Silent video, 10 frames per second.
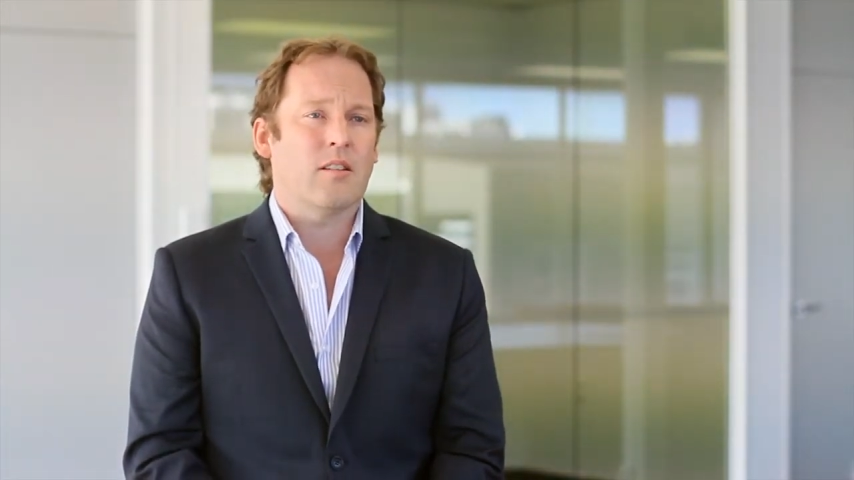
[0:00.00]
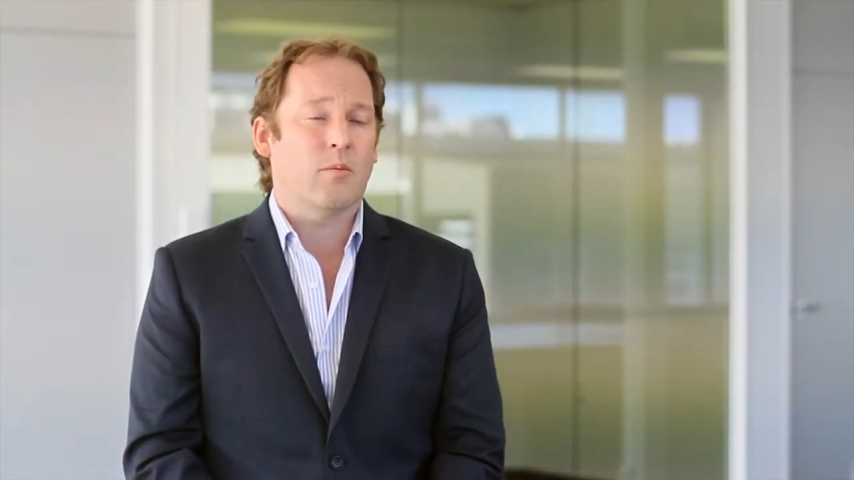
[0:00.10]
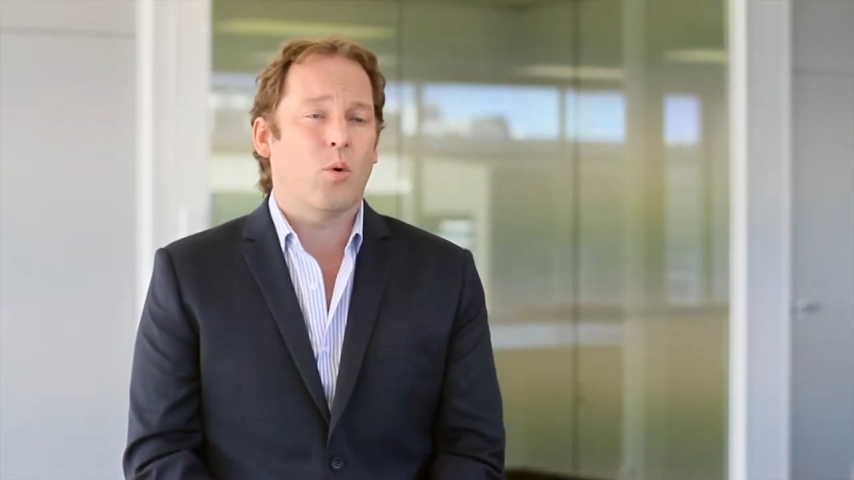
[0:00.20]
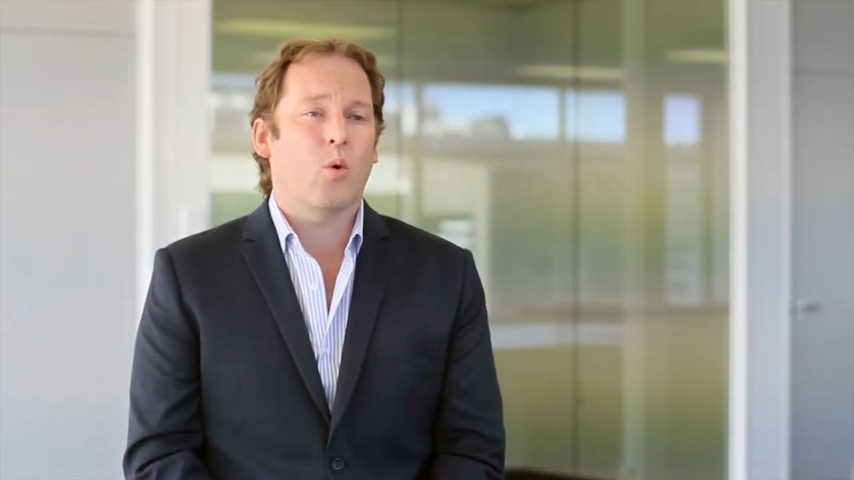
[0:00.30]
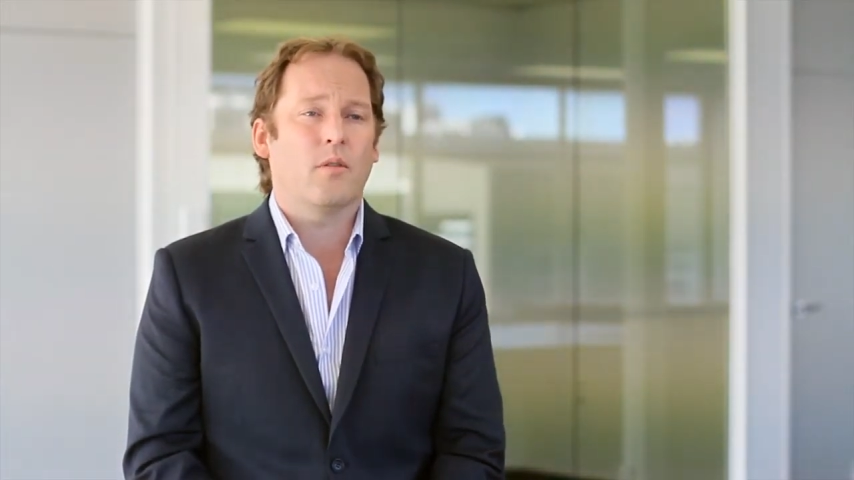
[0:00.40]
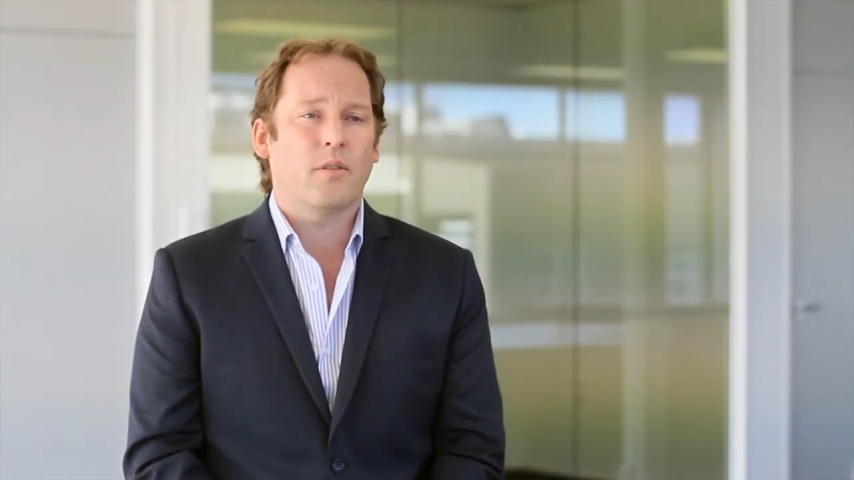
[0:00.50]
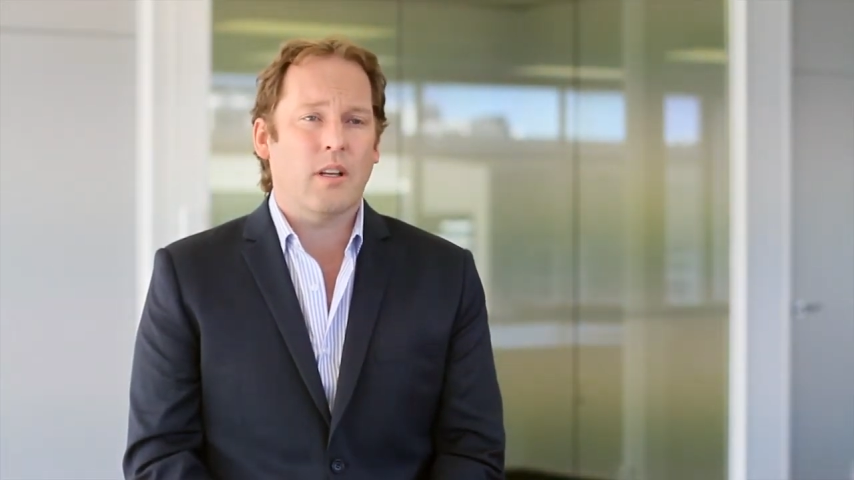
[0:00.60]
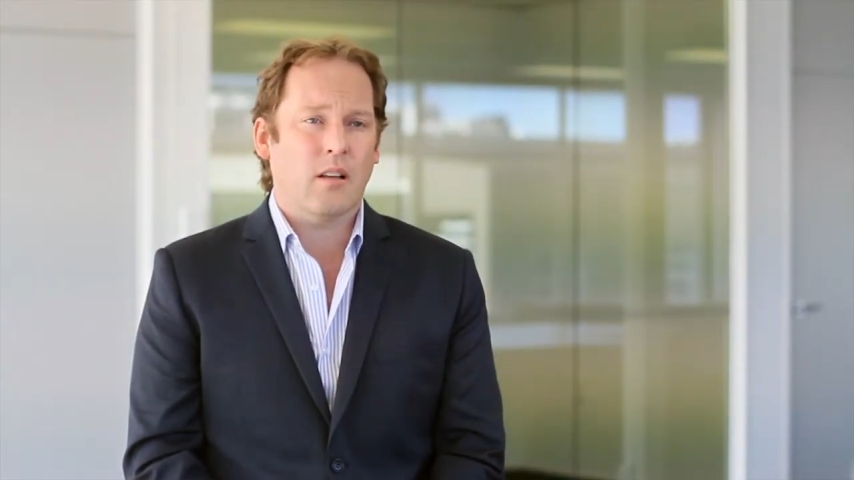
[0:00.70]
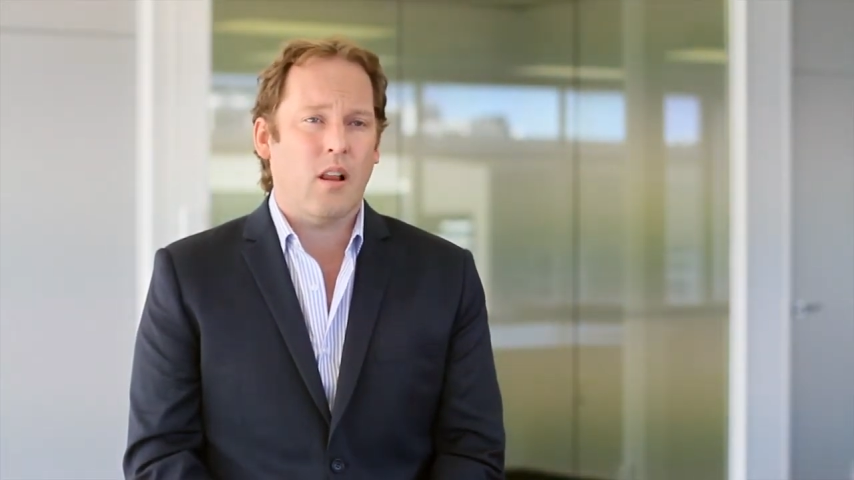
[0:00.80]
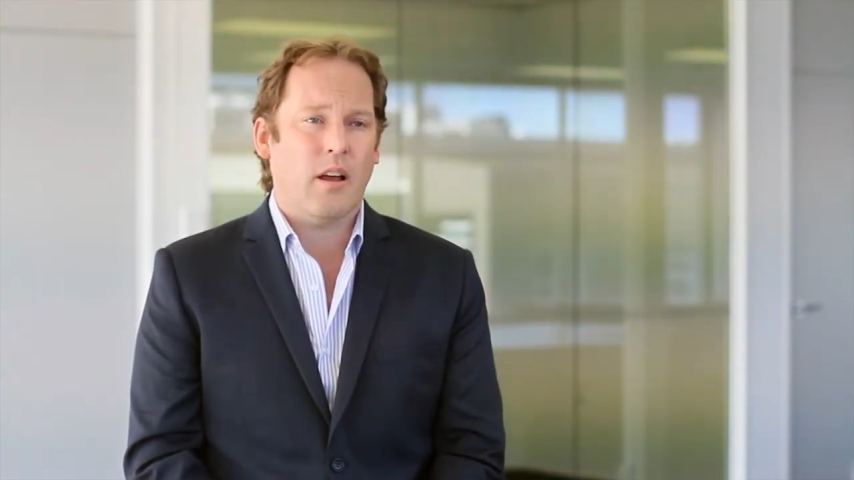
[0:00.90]
as a portal for
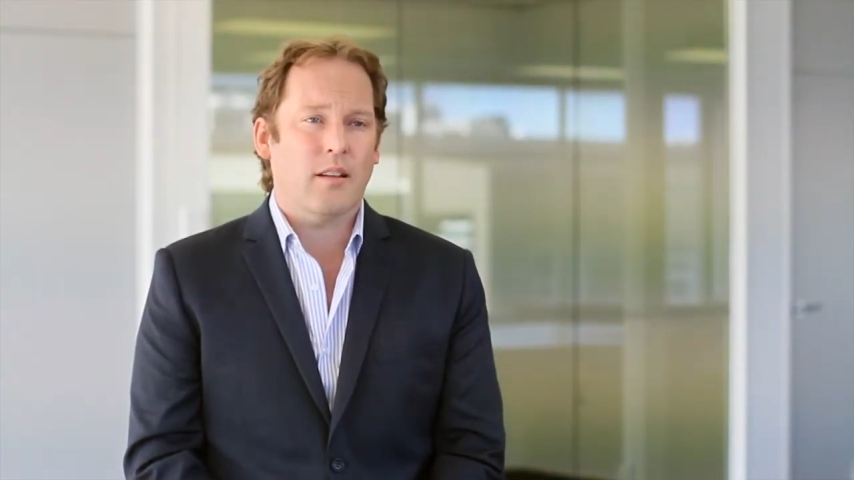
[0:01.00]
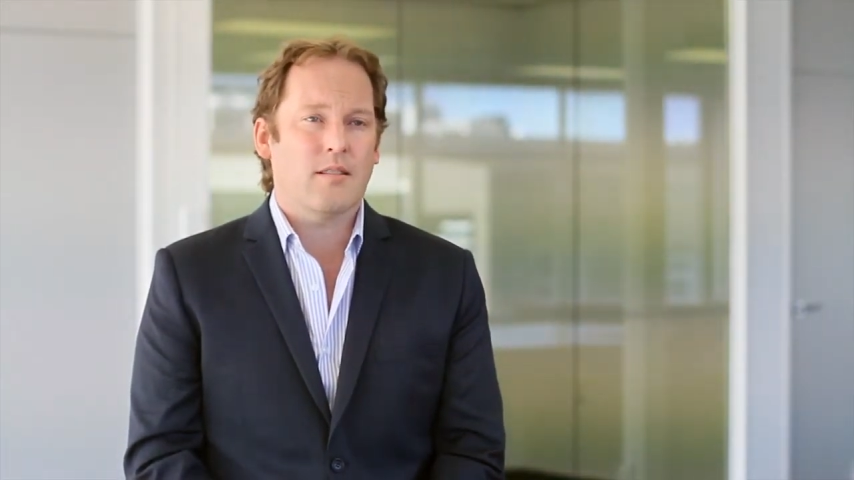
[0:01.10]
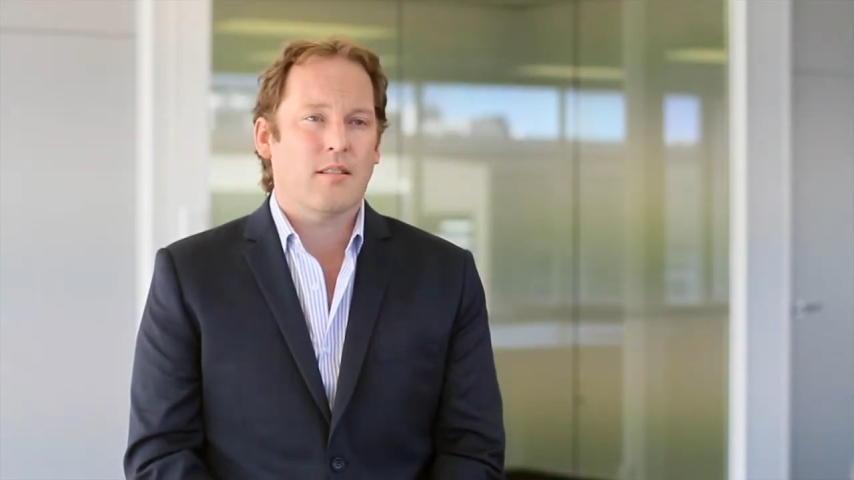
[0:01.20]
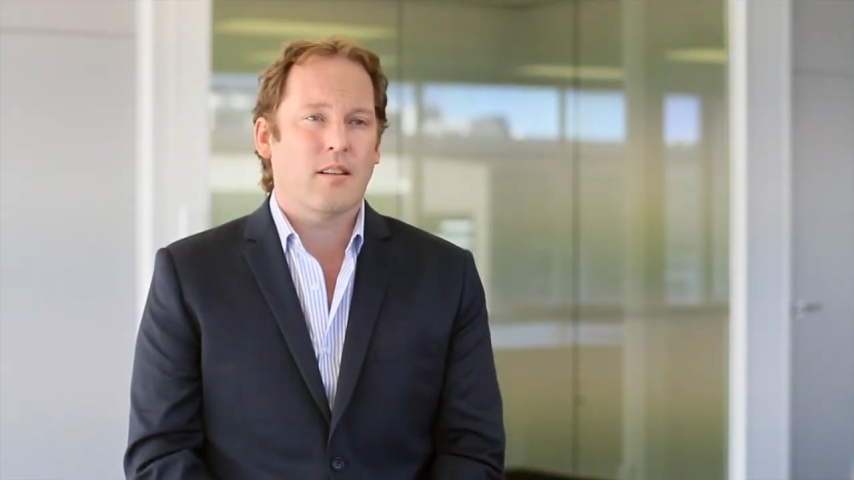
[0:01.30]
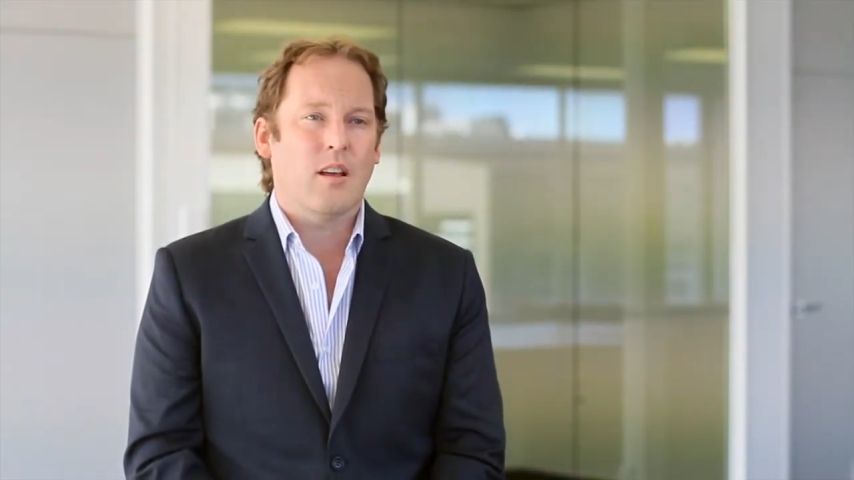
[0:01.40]
their clients,